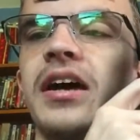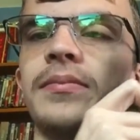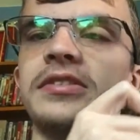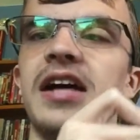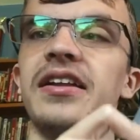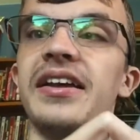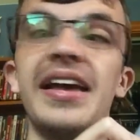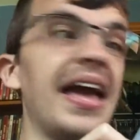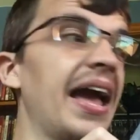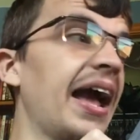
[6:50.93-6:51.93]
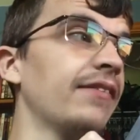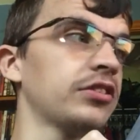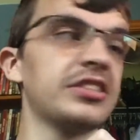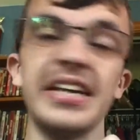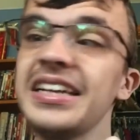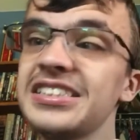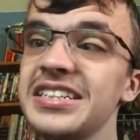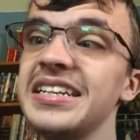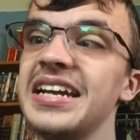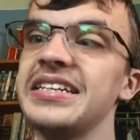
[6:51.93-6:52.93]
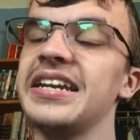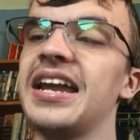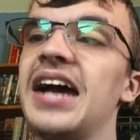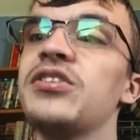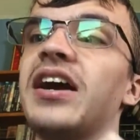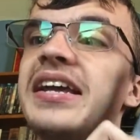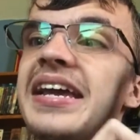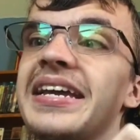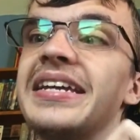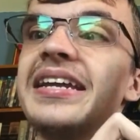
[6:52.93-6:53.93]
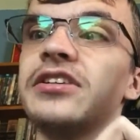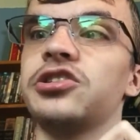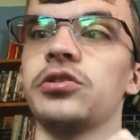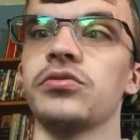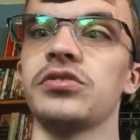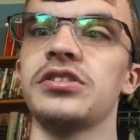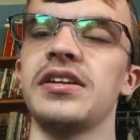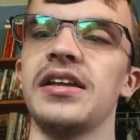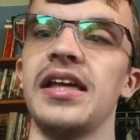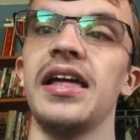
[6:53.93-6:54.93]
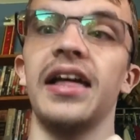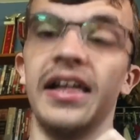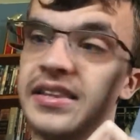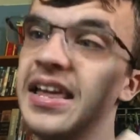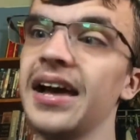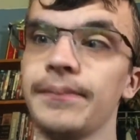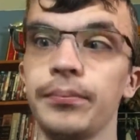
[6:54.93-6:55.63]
up his alley. And for $16.99, you got eight issues. That